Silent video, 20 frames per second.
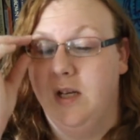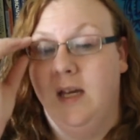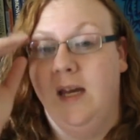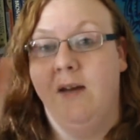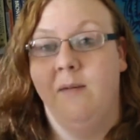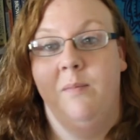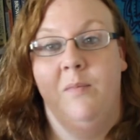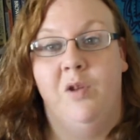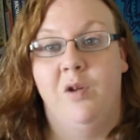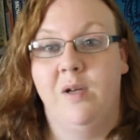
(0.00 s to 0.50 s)
I
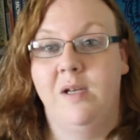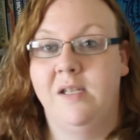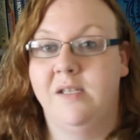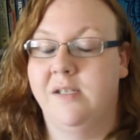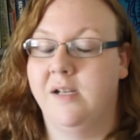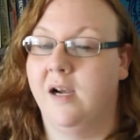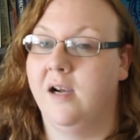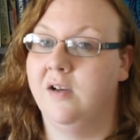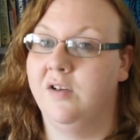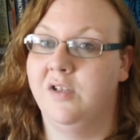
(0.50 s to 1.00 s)
gave them three
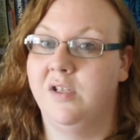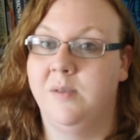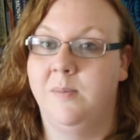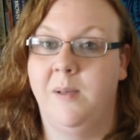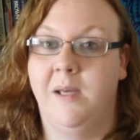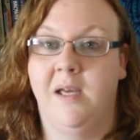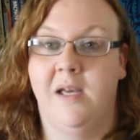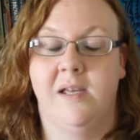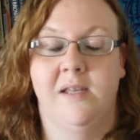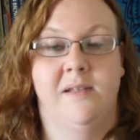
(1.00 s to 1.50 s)
stars
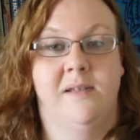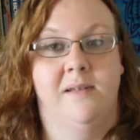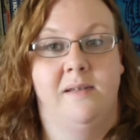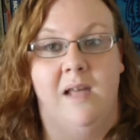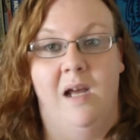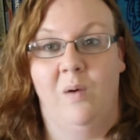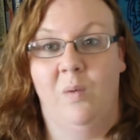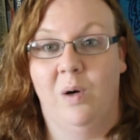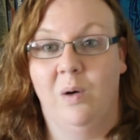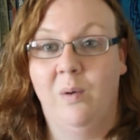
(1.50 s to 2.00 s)
just because
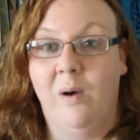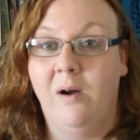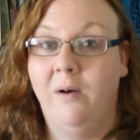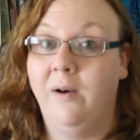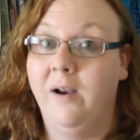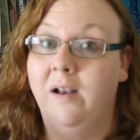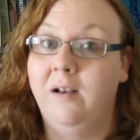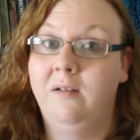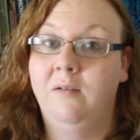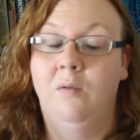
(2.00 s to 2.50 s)
they were well
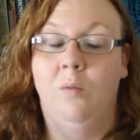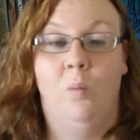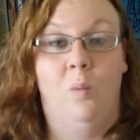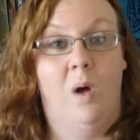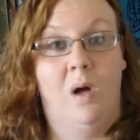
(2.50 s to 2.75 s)
written,